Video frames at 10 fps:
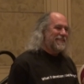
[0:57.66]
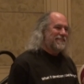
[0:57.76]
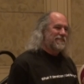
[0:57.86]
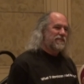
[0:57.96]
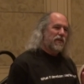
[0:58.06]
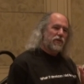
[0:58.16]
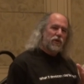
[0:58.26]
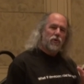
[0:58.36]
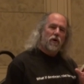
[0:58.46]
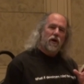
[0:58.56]
physicist,
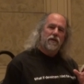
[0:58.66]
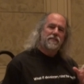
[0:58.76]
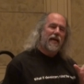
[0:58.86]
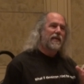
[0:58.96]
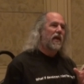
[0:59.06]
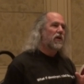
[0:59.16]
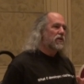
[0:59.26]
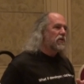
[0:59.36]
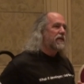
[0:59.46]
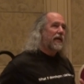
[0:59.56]
you are taking a
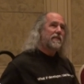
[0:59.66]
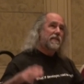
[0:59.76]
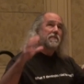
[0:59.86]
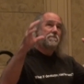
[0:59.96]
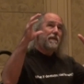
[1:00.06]
look at this